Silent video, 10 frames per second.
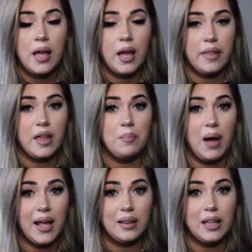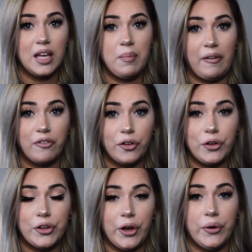And then my link, my
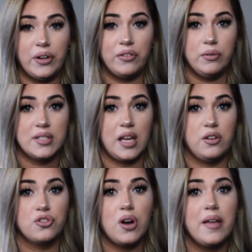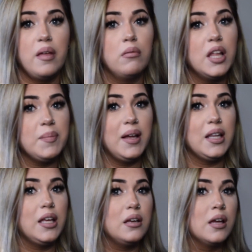referral code, if you decide to try them, click my
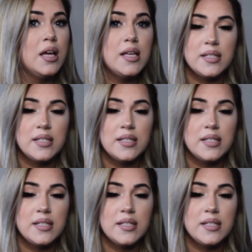link,